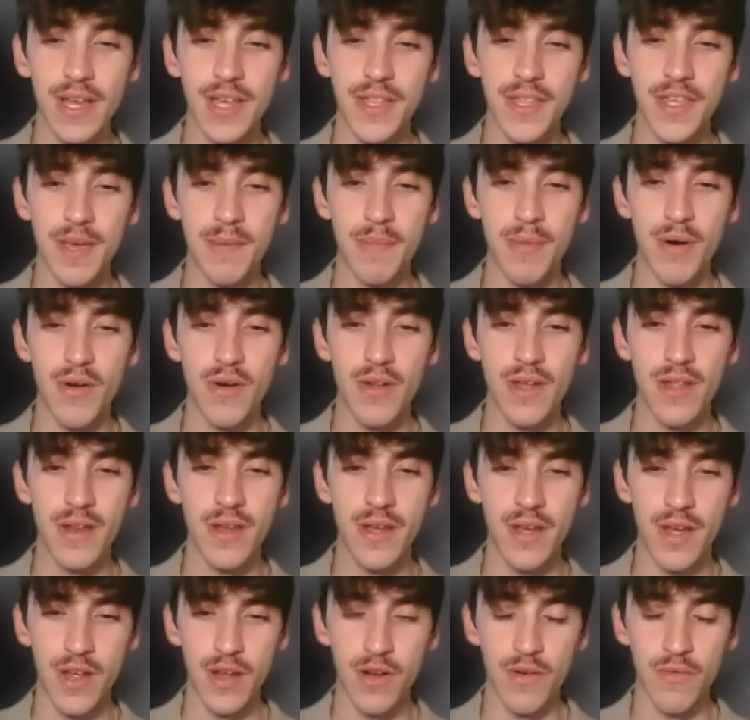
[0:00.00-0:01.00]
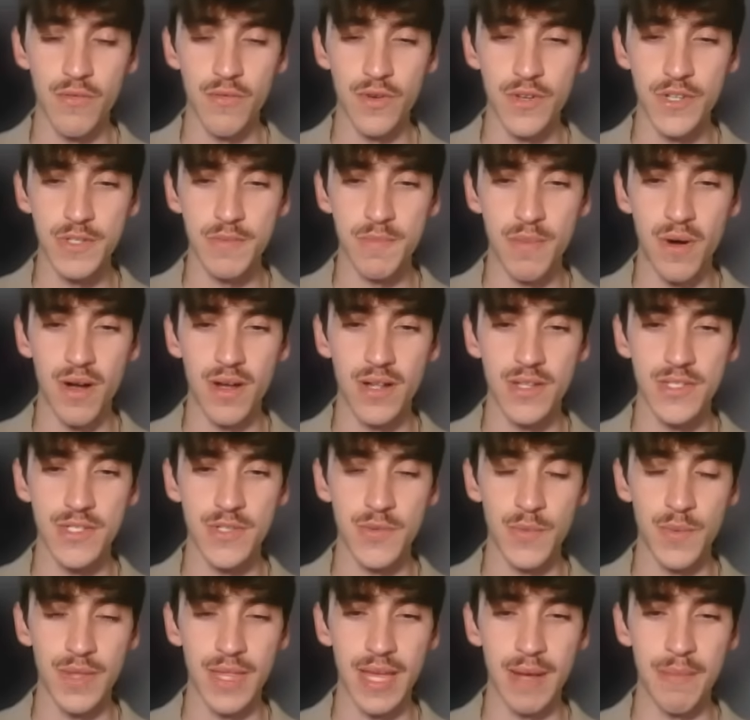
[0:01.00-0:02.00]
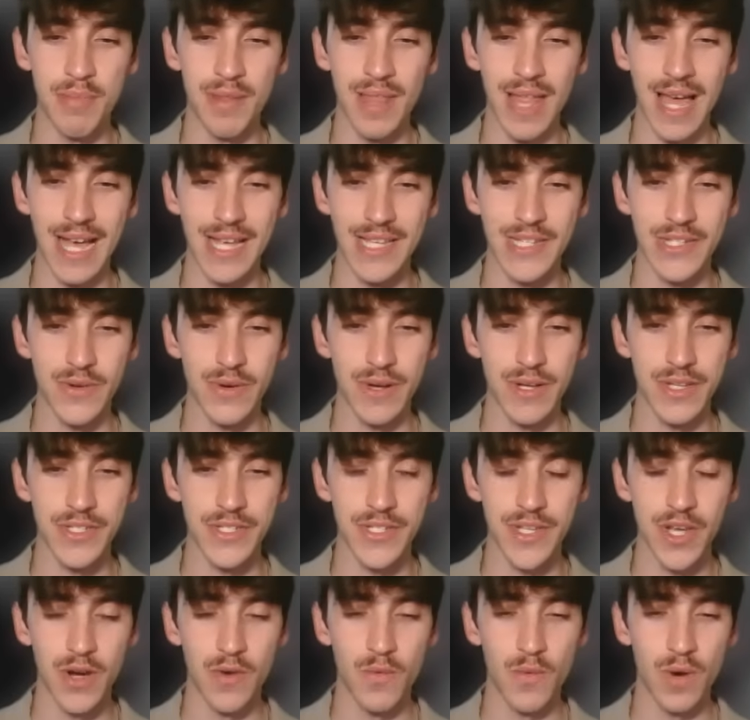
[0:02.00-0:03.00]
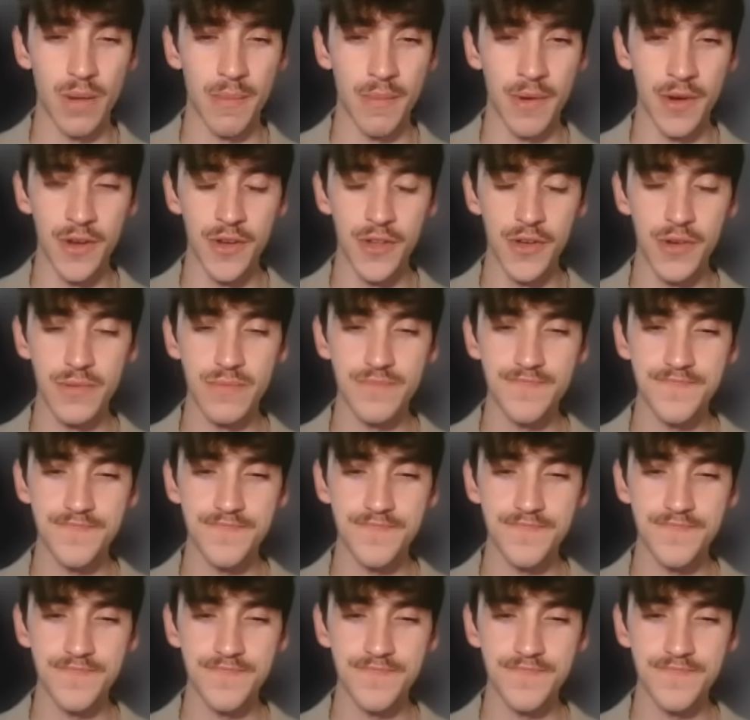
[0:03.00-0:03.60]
The opponent responds with a Blastoise. So what I'm going to do